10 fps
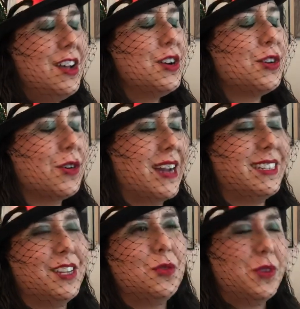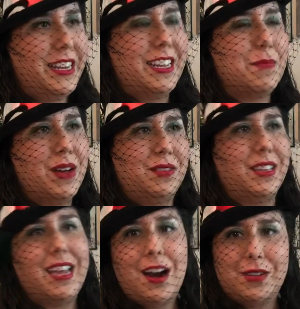correcting Woody about the
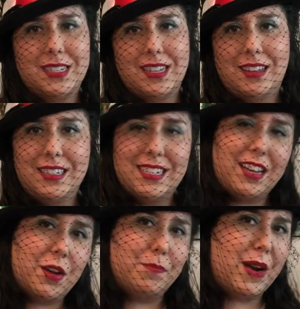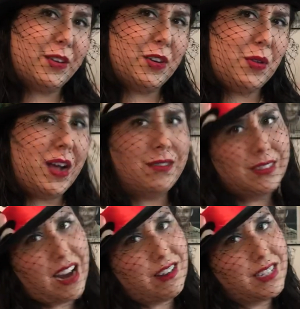carousel. He's like, a
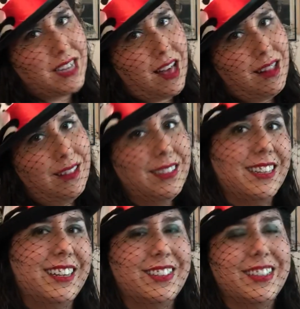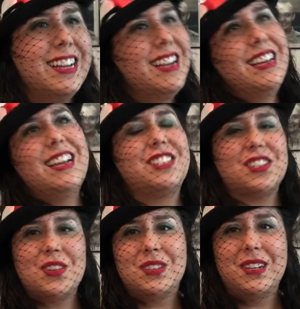merry-go-round? Carousel? It's just
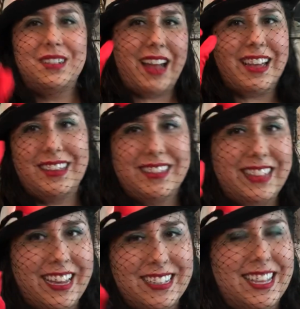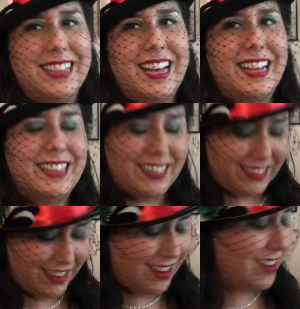those little things like that
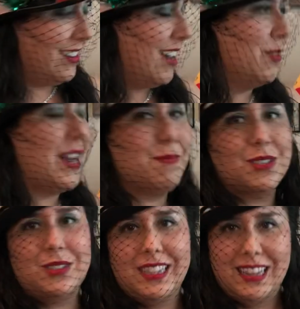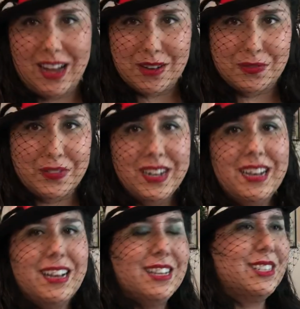I would absolutely love.
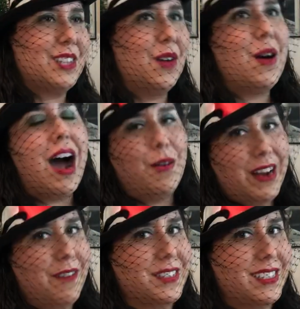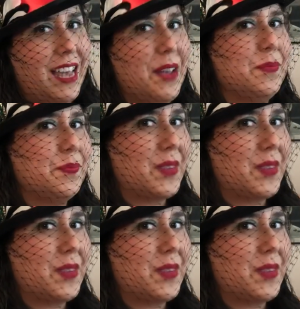So I would have to say